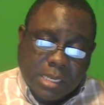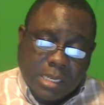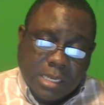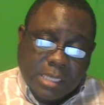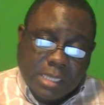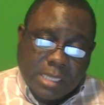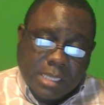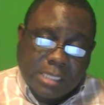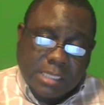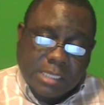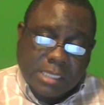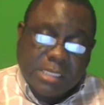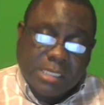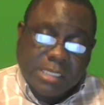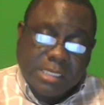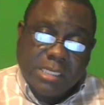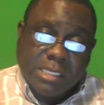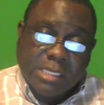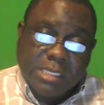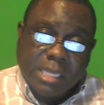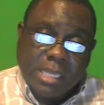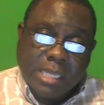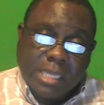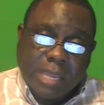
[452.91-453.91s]
the
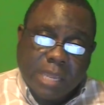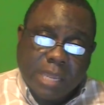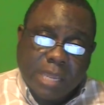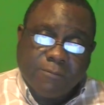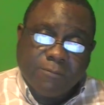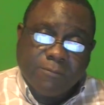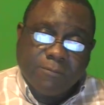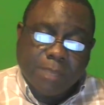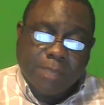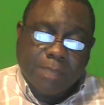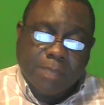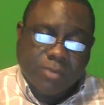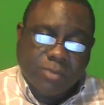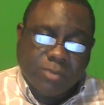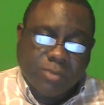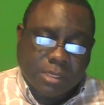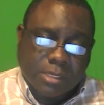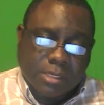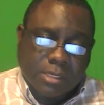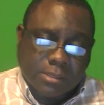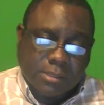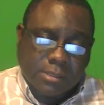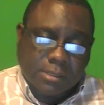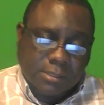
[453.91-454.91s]
TEAF
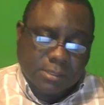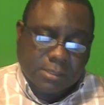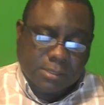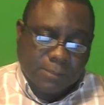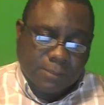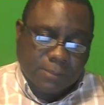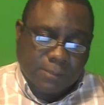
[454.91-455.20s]
metrics.